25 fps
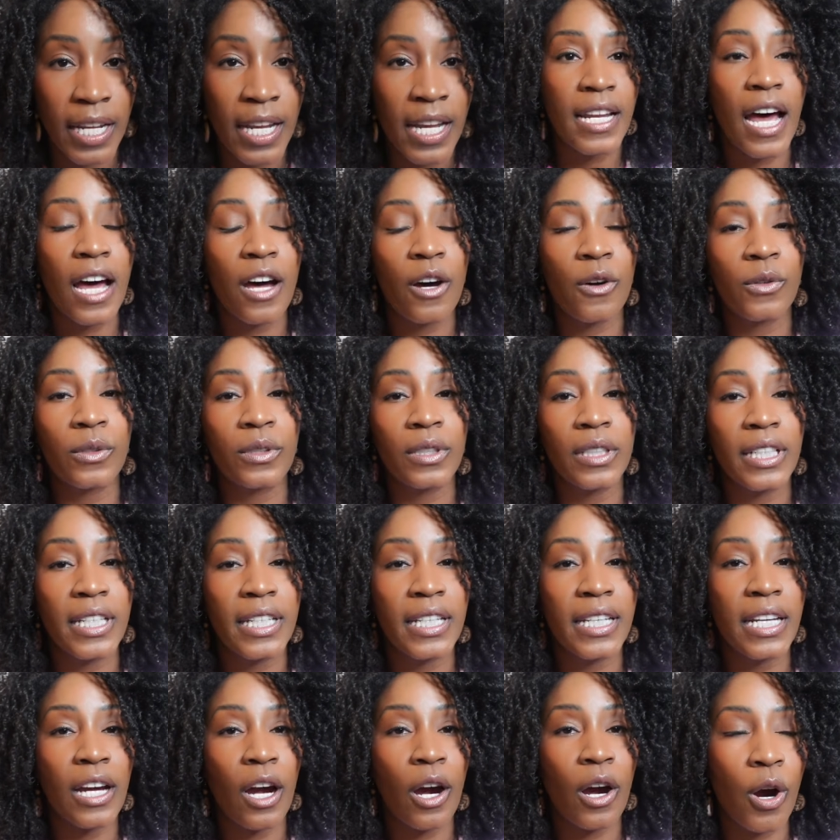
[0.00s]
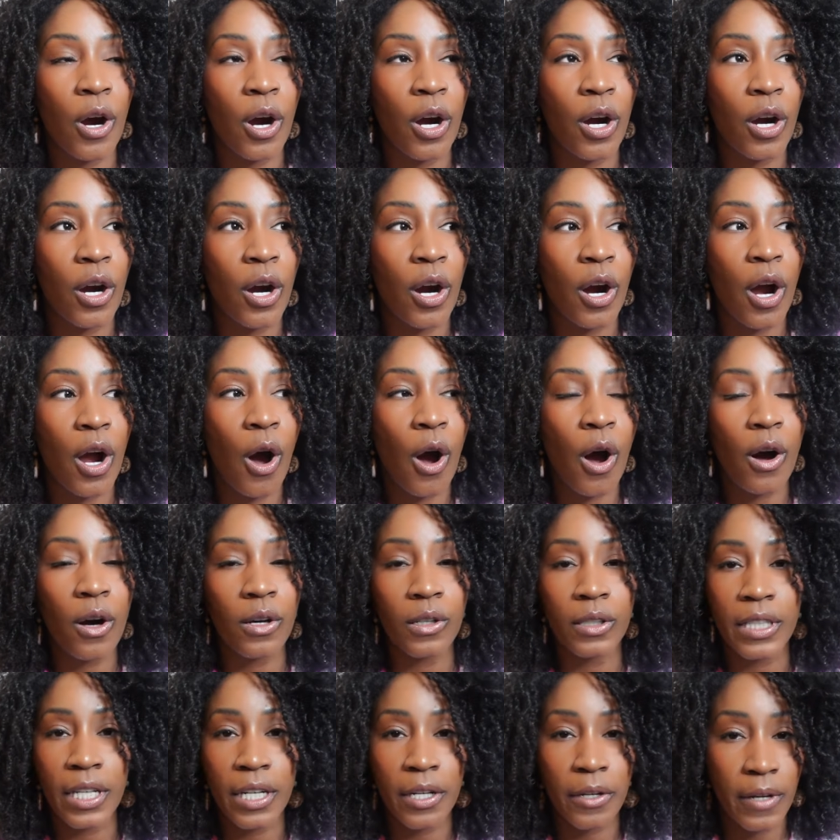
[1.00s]
Not only are
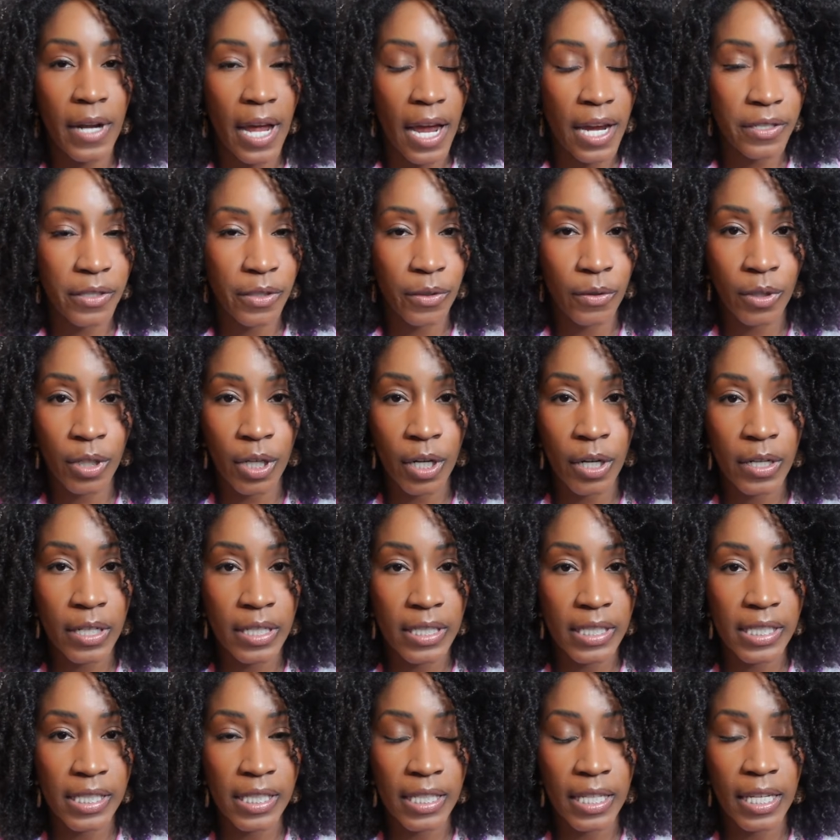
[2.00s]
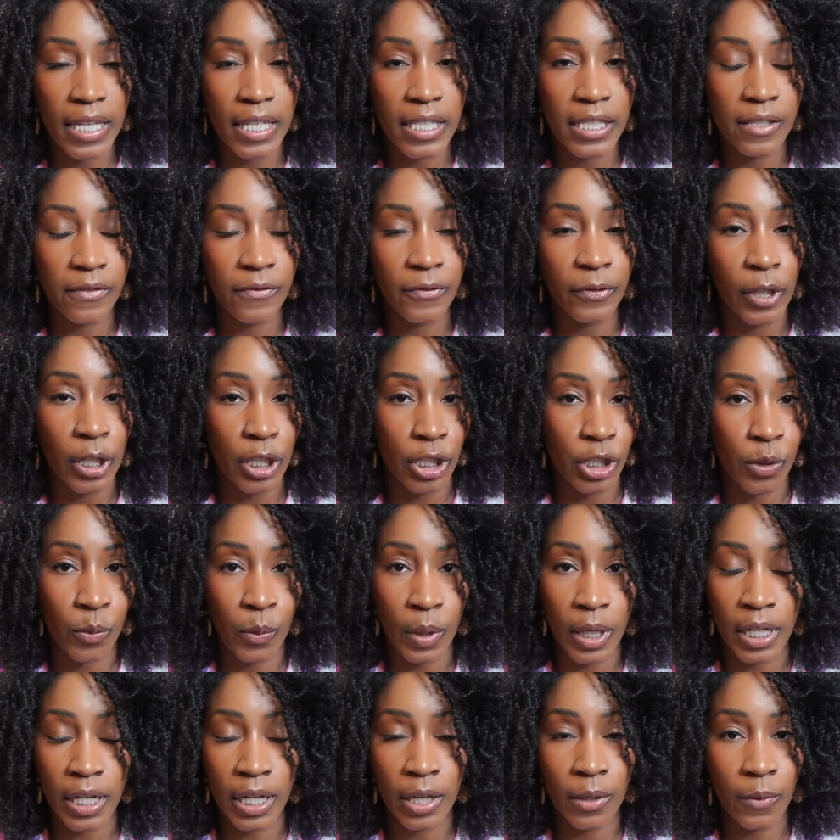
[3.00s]
all international currencies
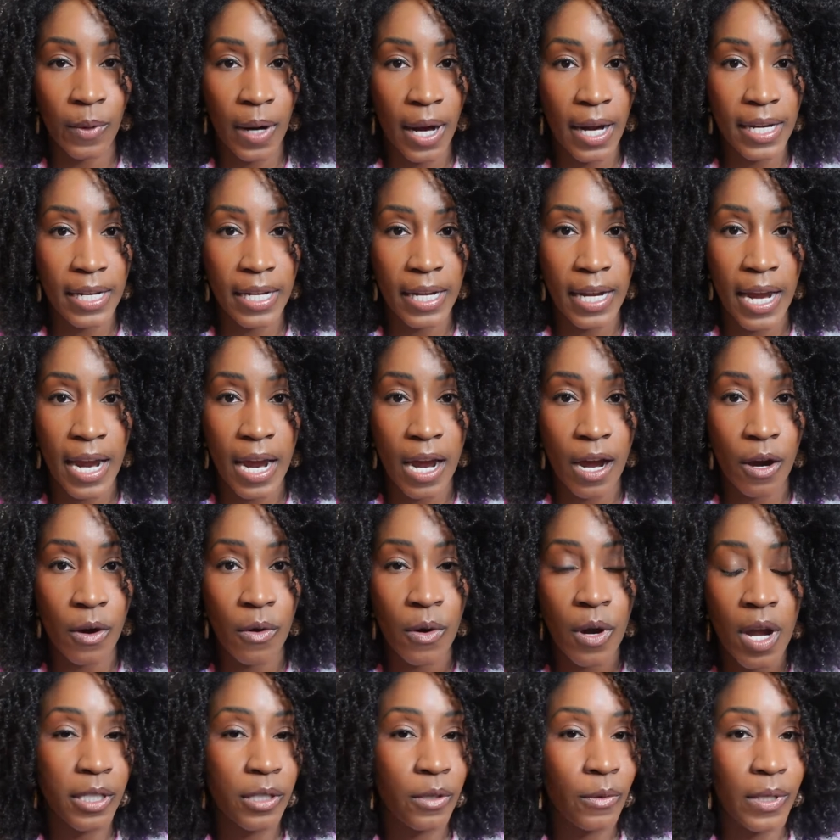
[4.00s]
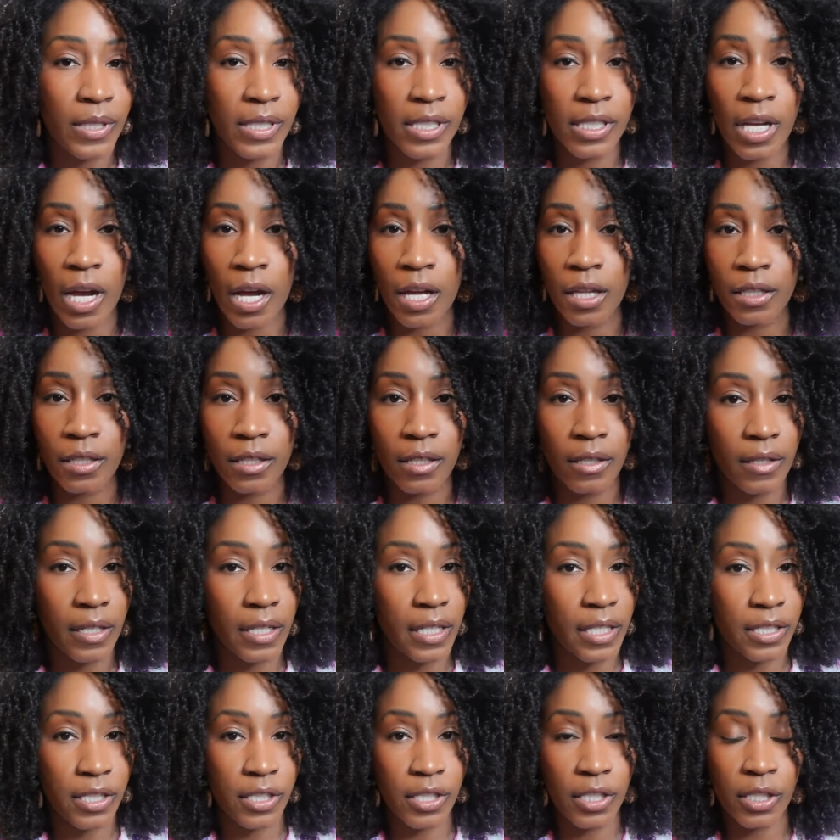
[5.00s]
fluctuating right now, the US dollar
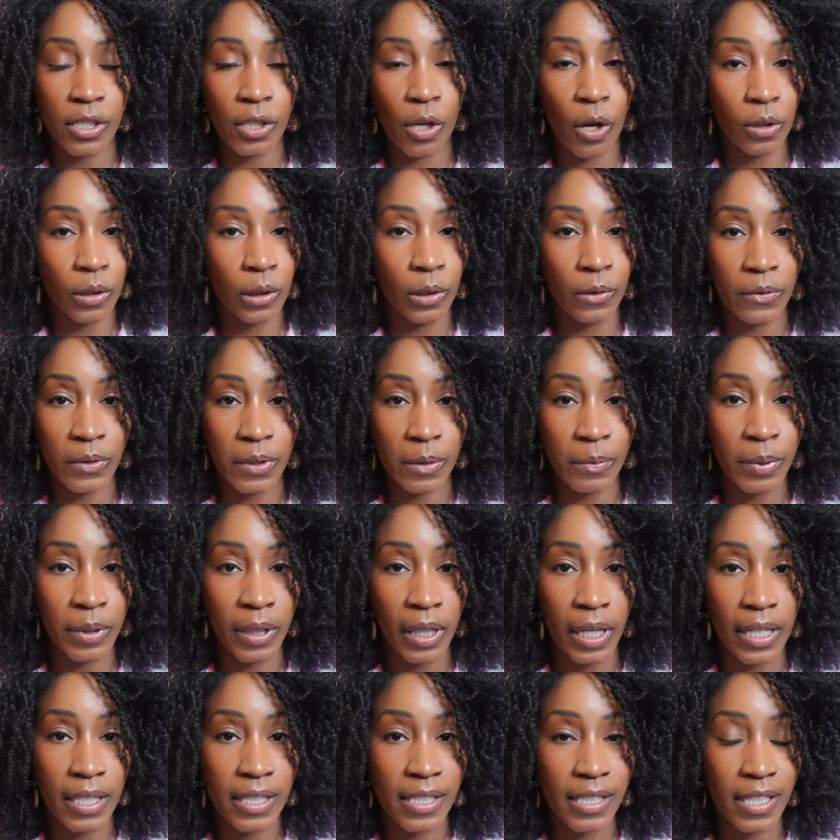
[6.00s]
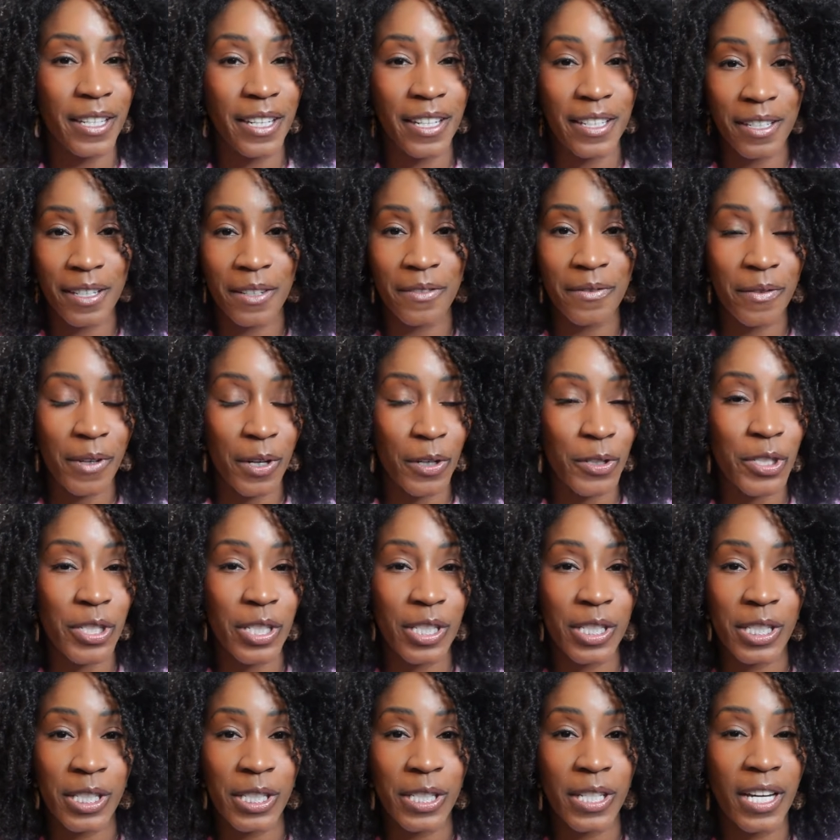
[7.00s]
is just all over the place in
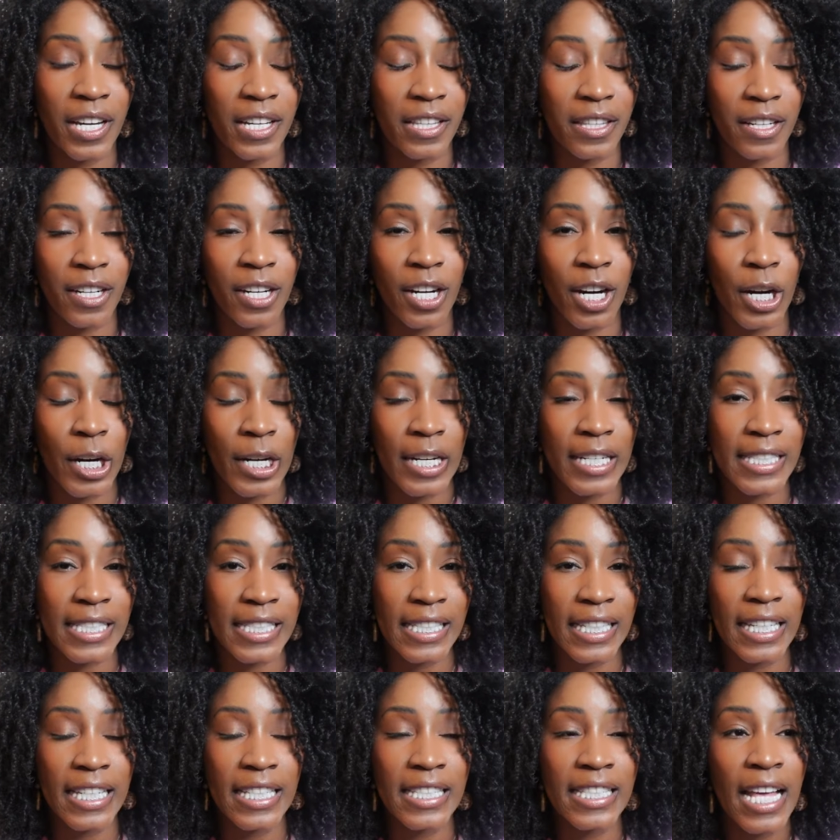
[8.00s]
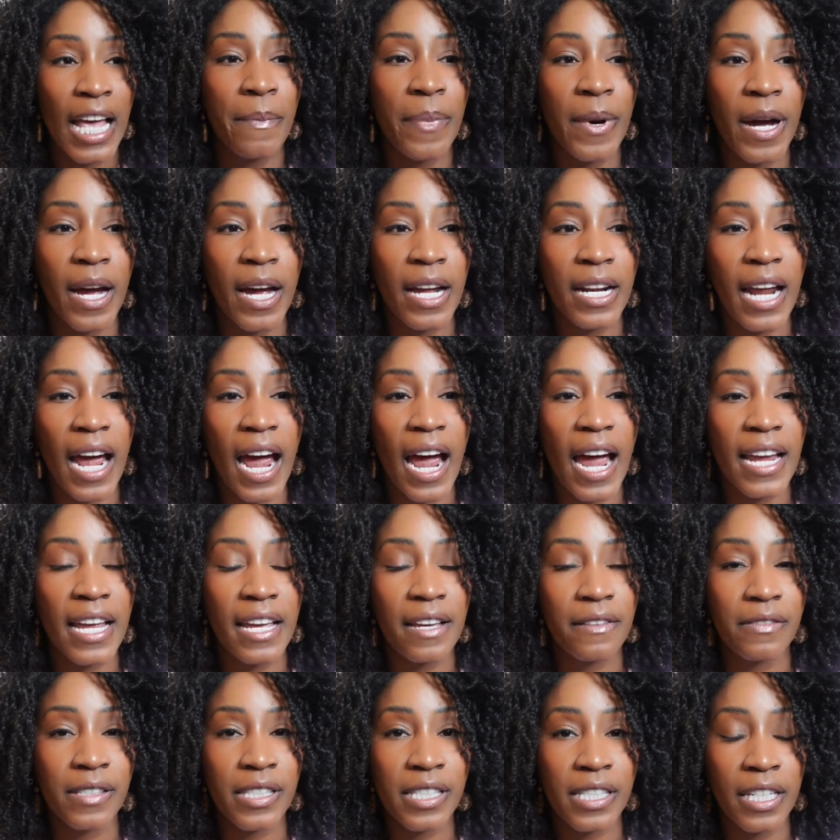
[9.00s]
conversion to other currencies, but I
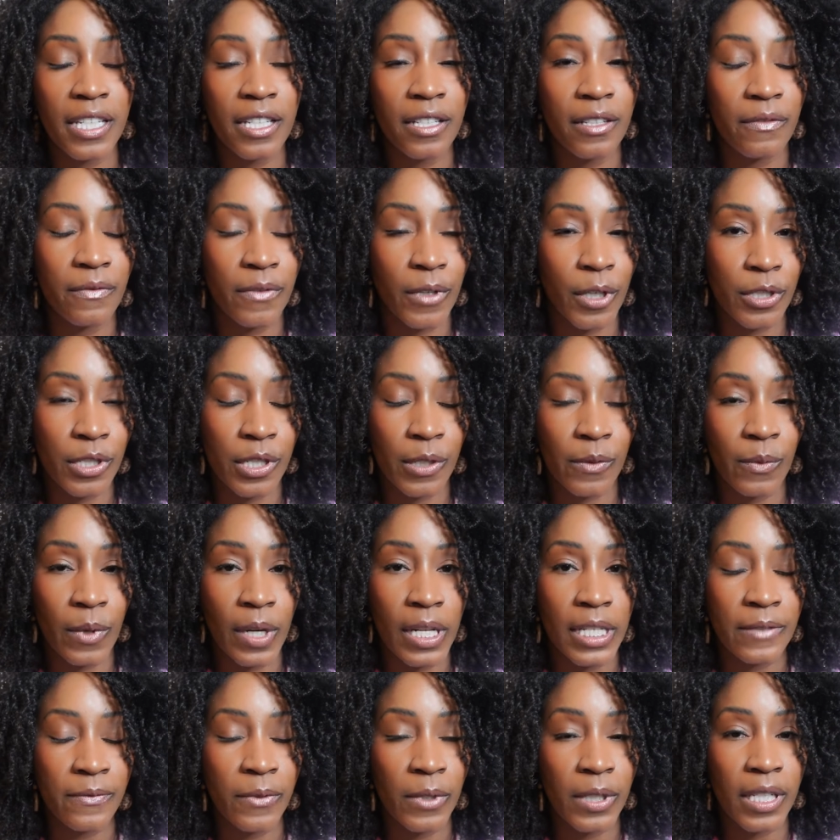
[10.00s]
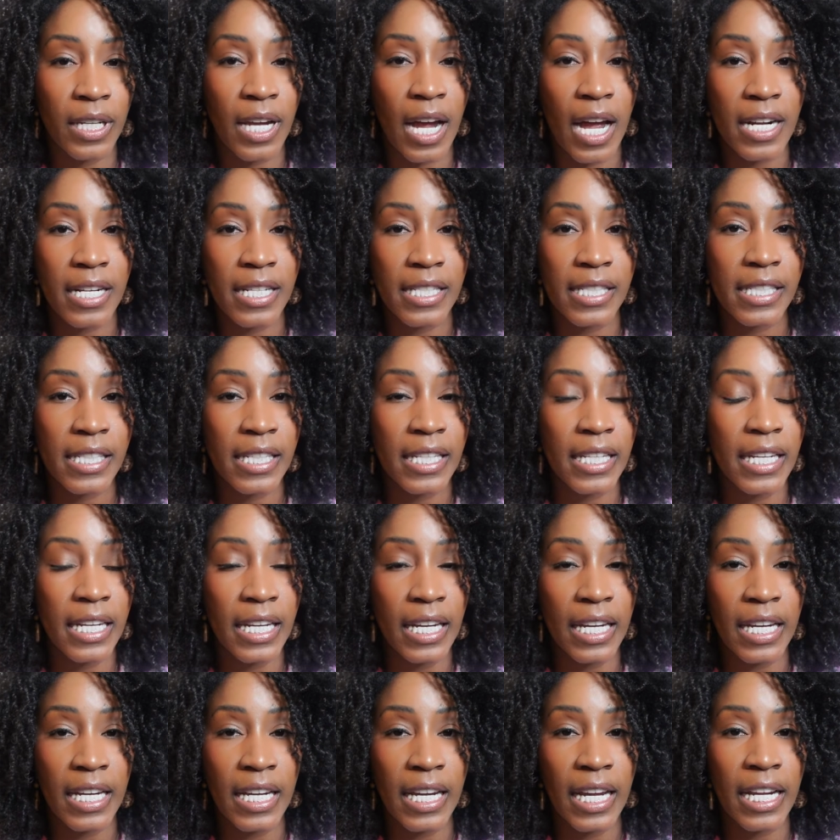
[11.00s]
have seen conversion rates for the Ghana
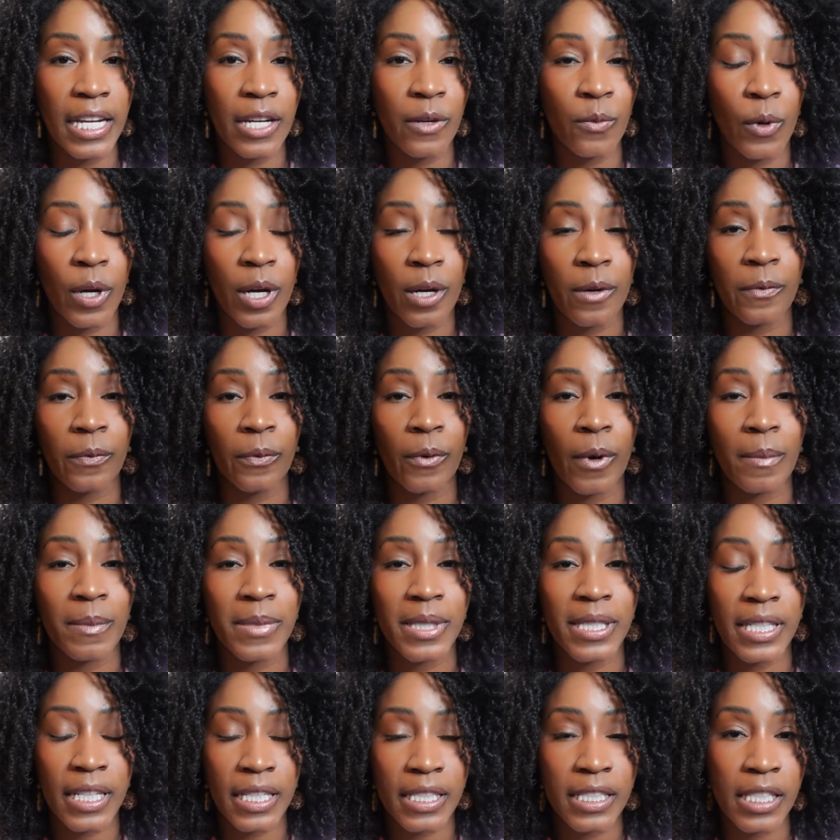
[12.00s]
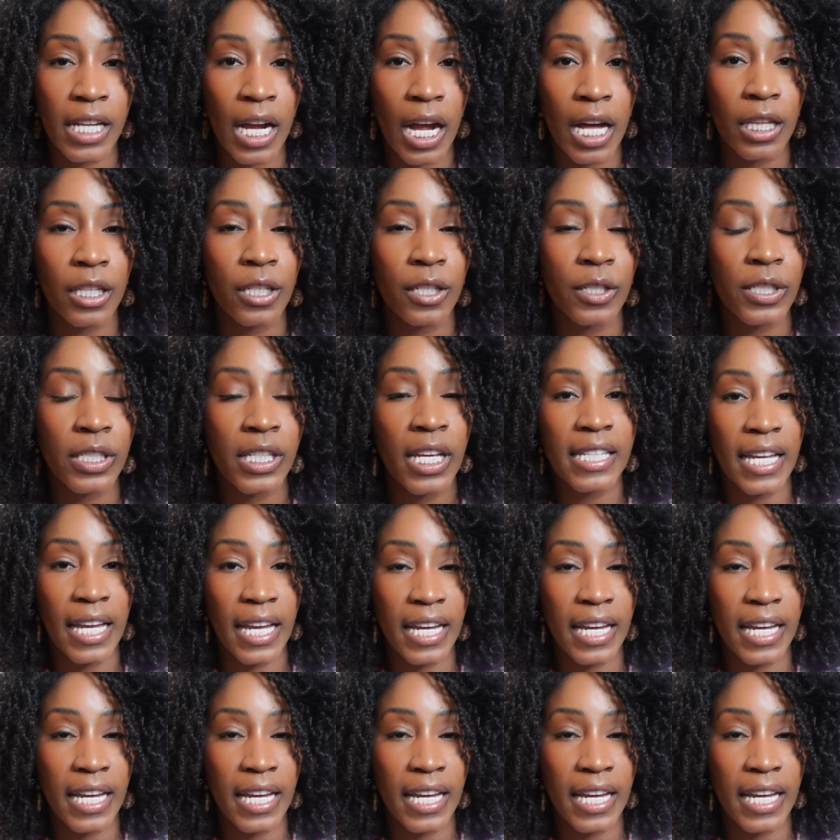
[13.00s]
CD anywhere from $6 to